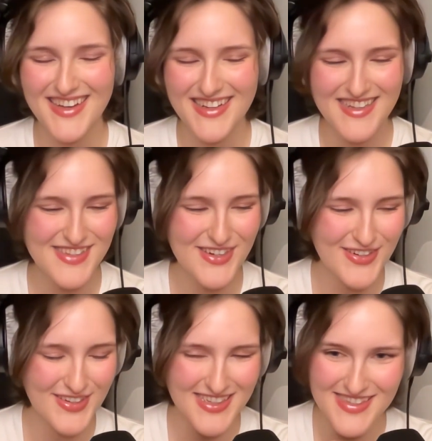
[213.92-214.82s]
And as
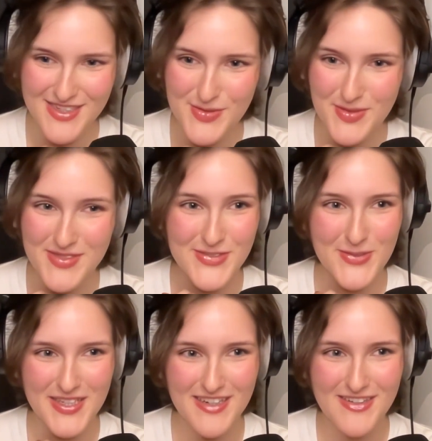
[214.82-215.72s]
our listeners will
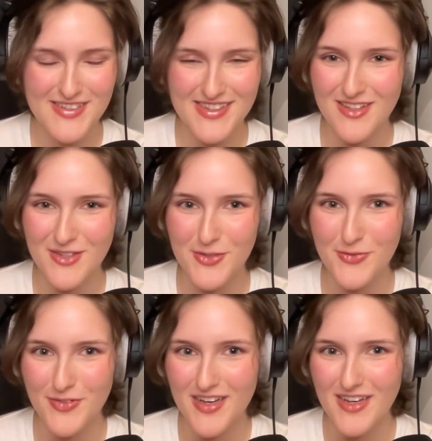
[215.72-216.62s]
soon hear, is that
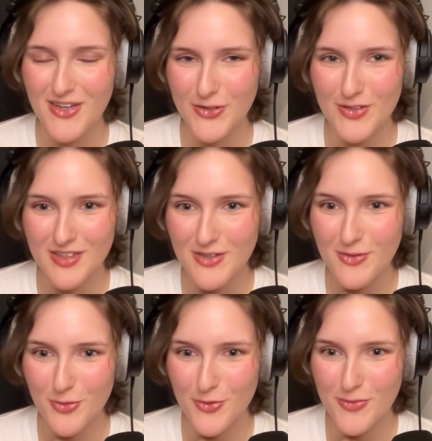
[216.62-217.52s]
you've
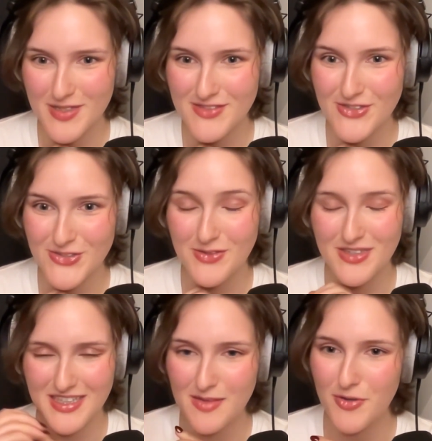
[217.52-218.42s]
continued through your research to
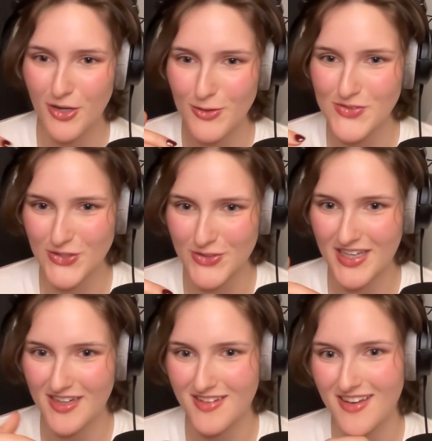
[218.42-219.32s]
keep a close
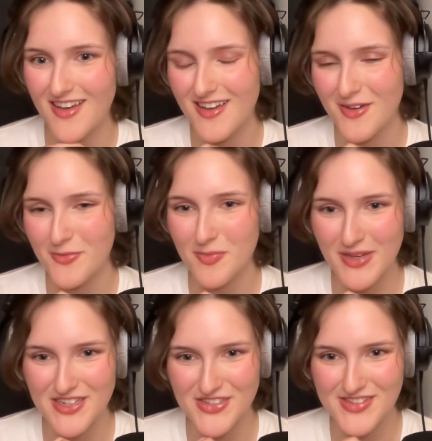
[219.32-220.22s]
contact with
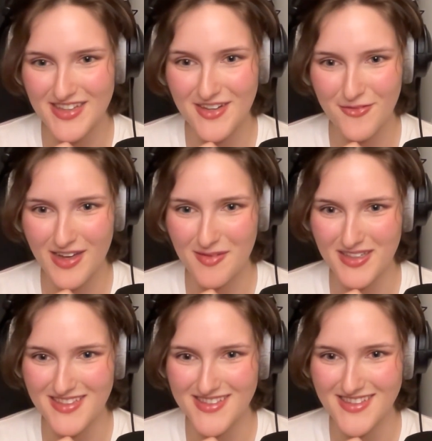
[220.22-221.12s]
patients and their
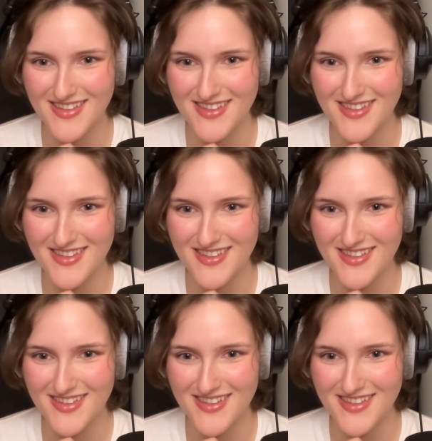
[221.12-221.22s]
families.